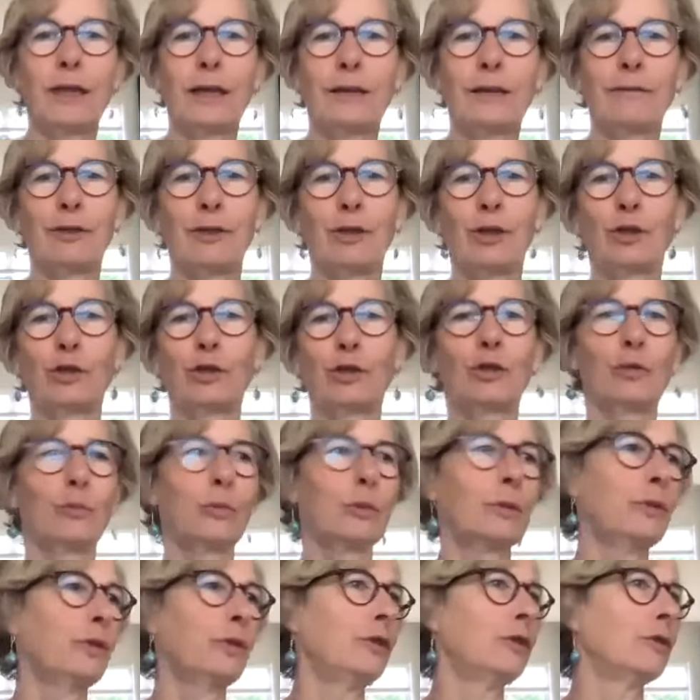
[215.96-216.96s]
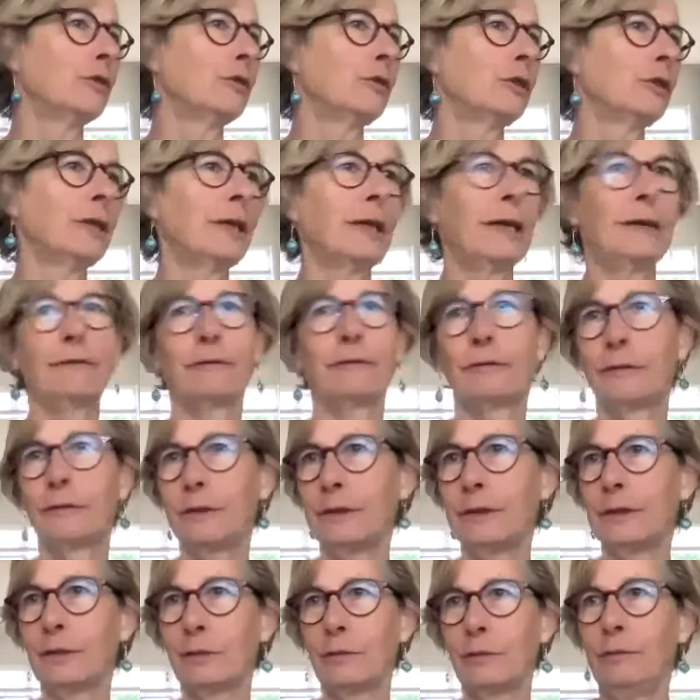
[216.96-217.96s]
to have an outcome, or you're not going to have
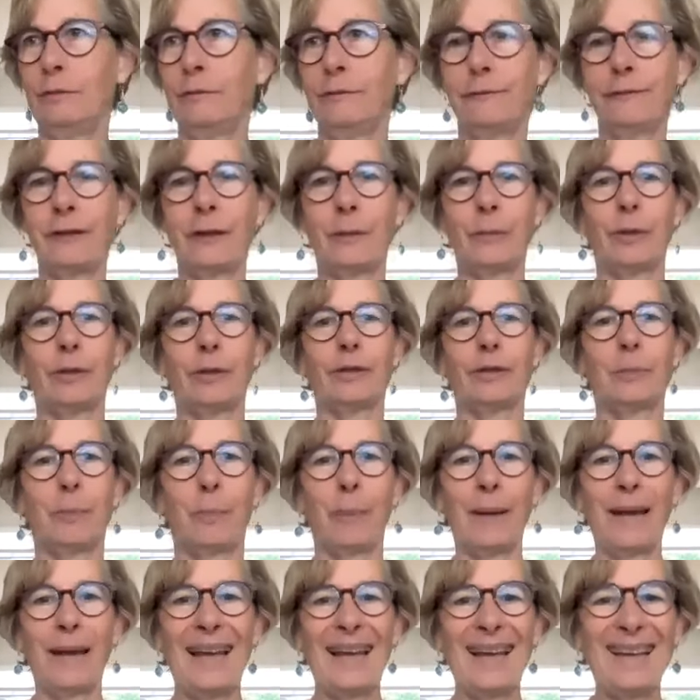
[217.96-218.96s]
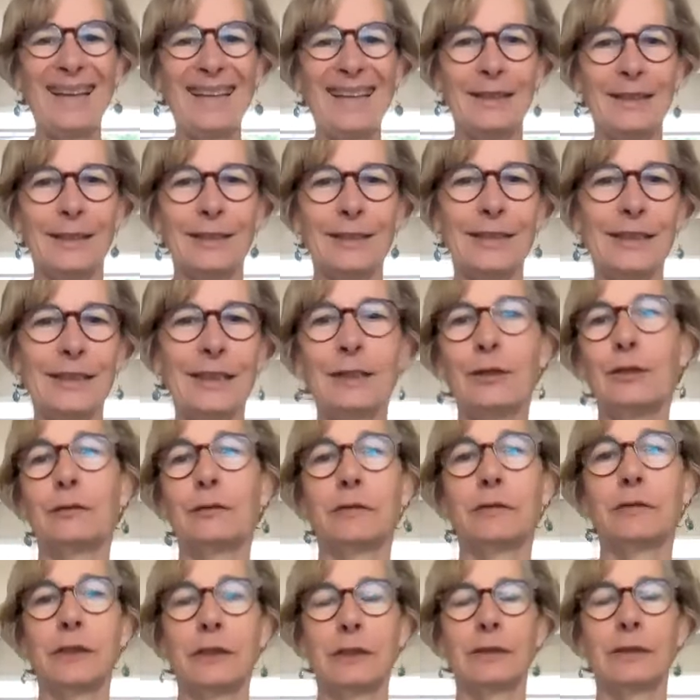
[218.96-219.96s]
this fabulous plan at the end
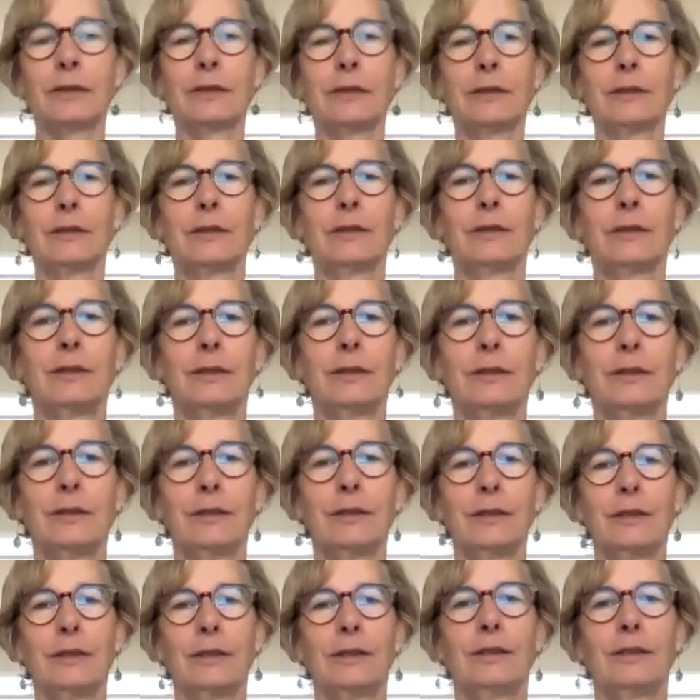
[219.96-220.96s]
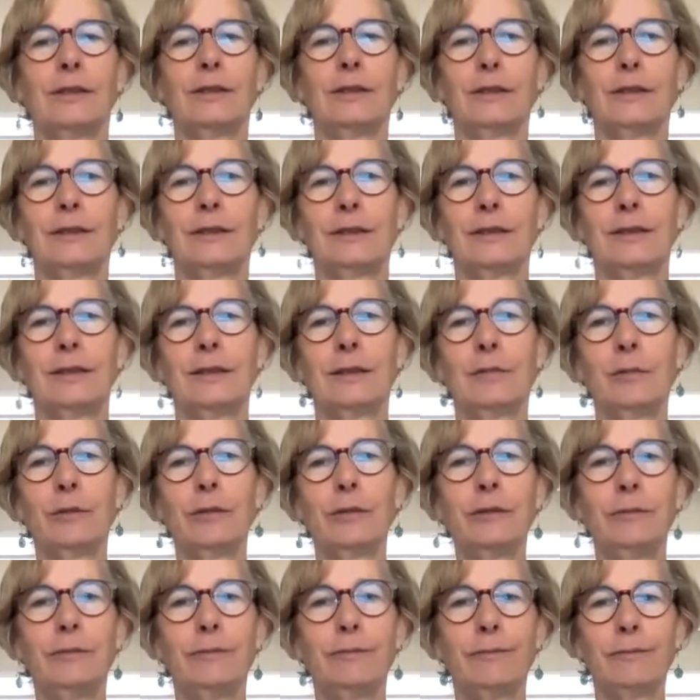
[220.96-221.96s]
of it. And
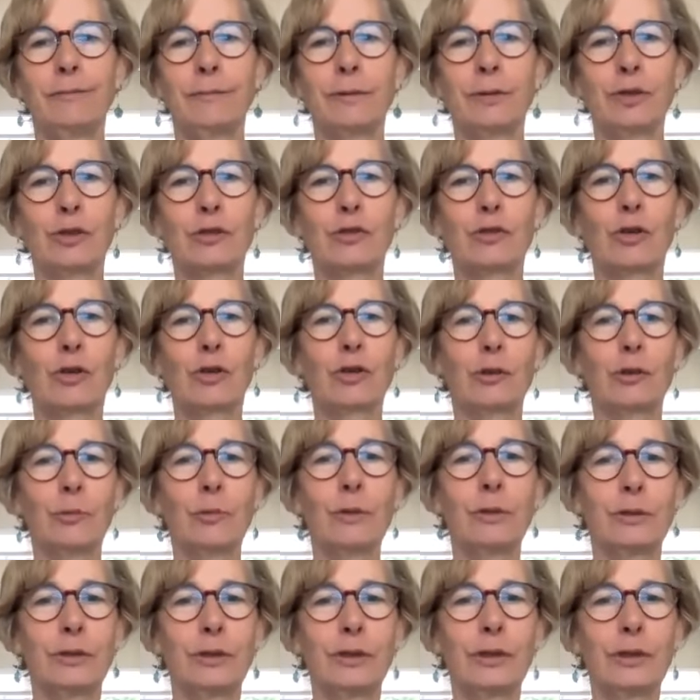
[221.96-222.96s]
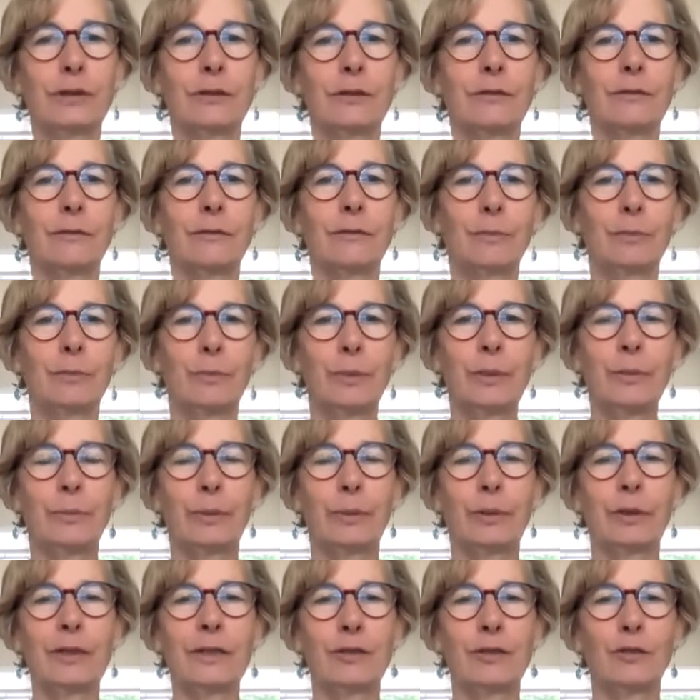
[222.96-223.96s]
we struggle. Well,
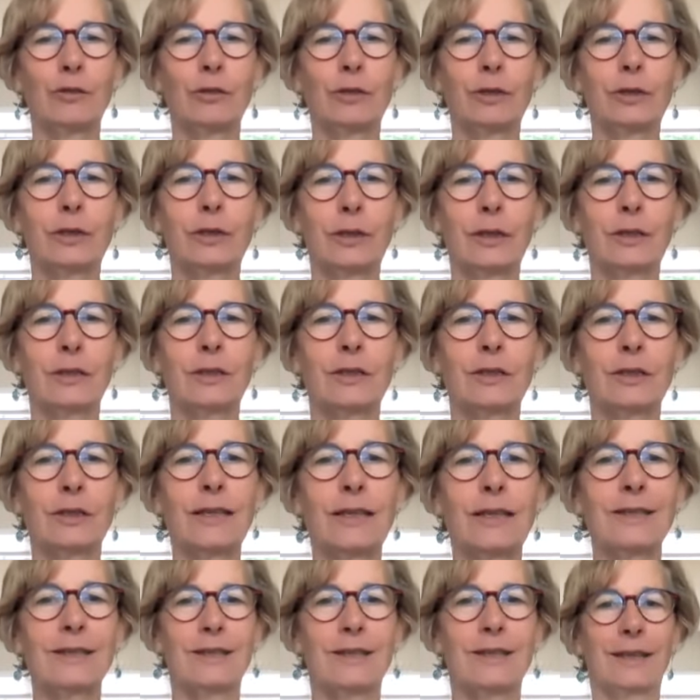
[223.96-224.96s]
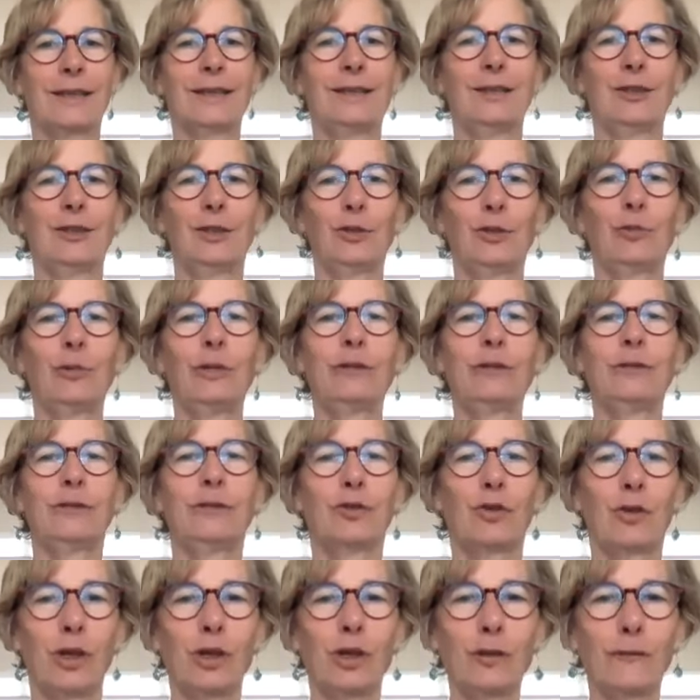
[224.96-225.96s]
people listening to this can sense that, we're
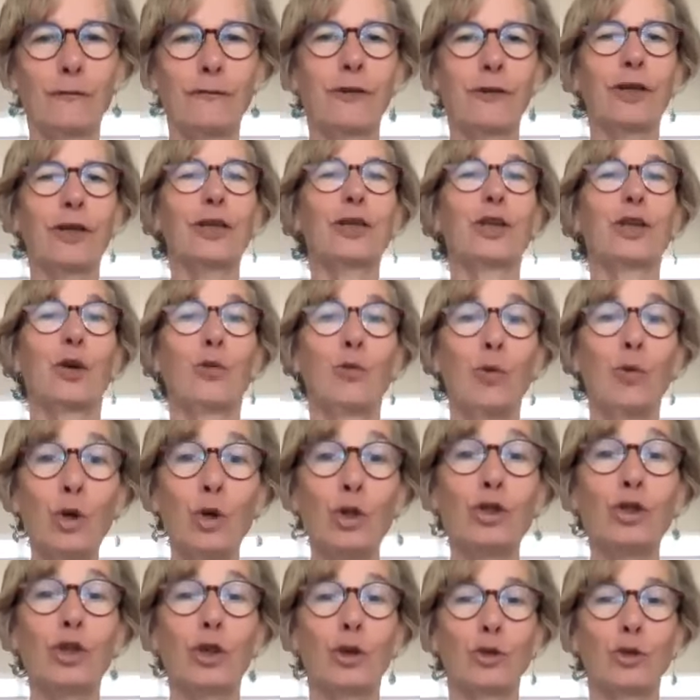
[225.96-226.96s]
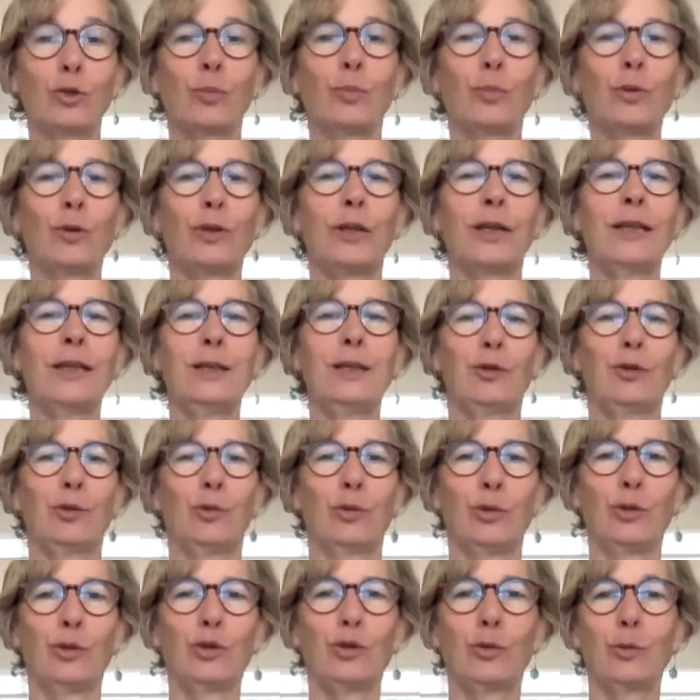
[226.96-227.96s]
trying to find our words, how to put that into
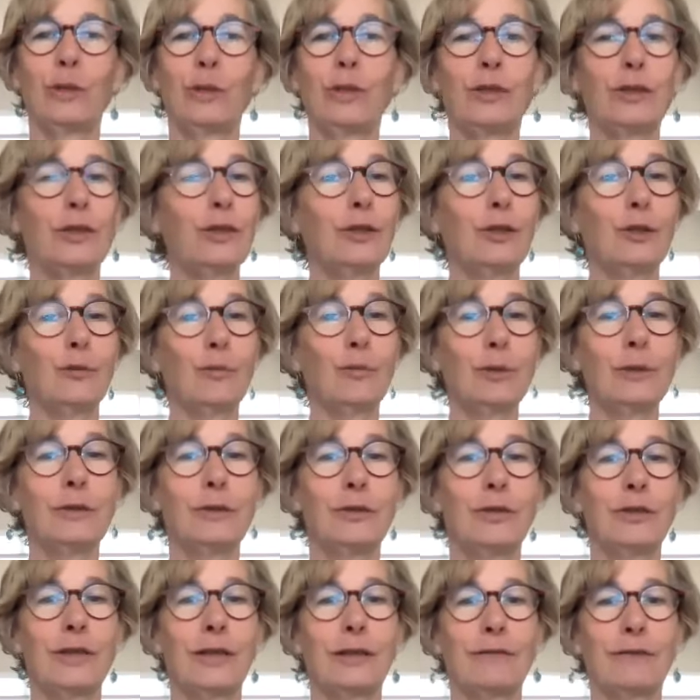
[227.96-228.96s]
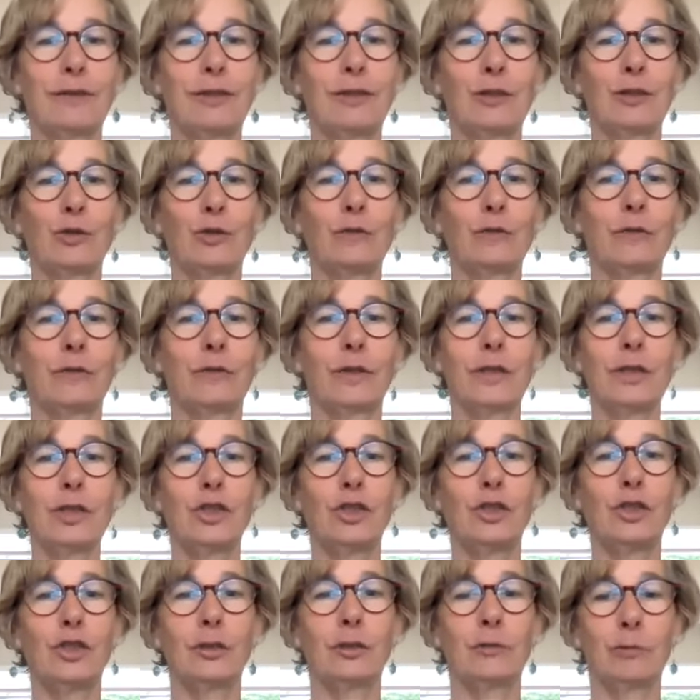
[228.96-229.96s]
words. So we decided we'll just have this
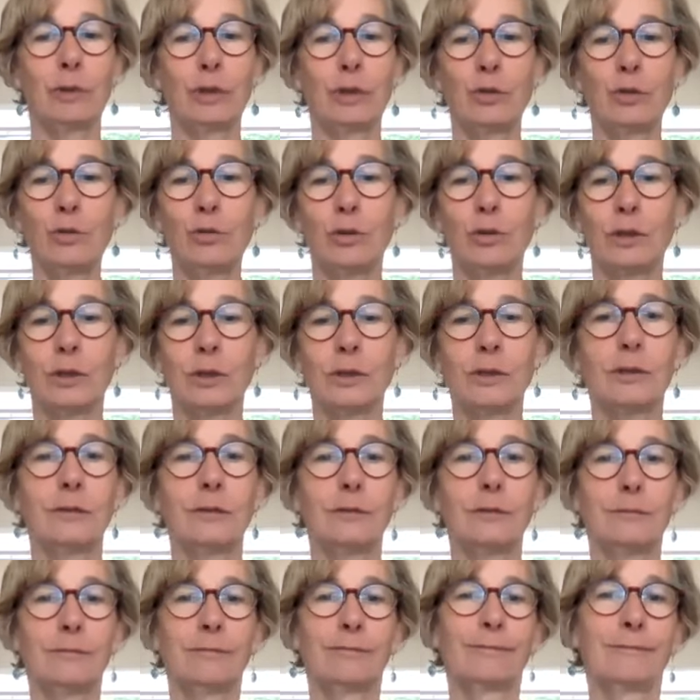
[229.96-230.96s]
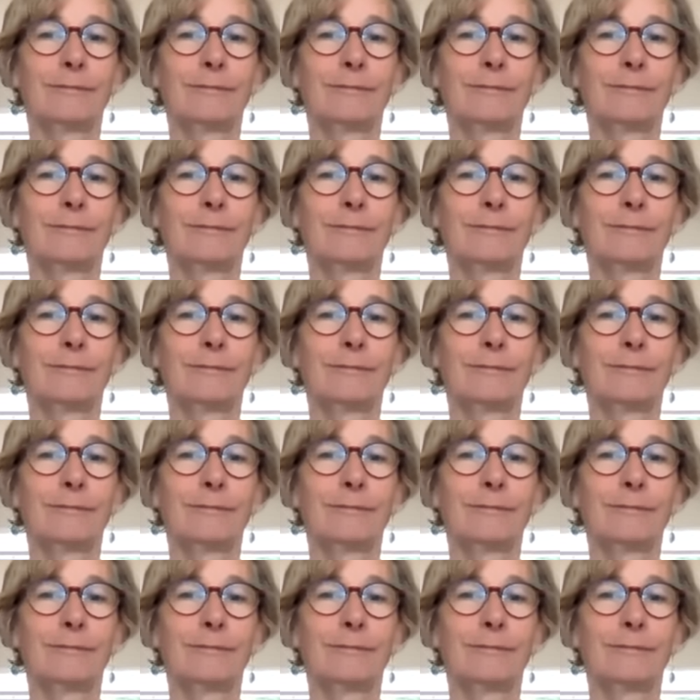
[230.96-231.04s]
conversation, record it, and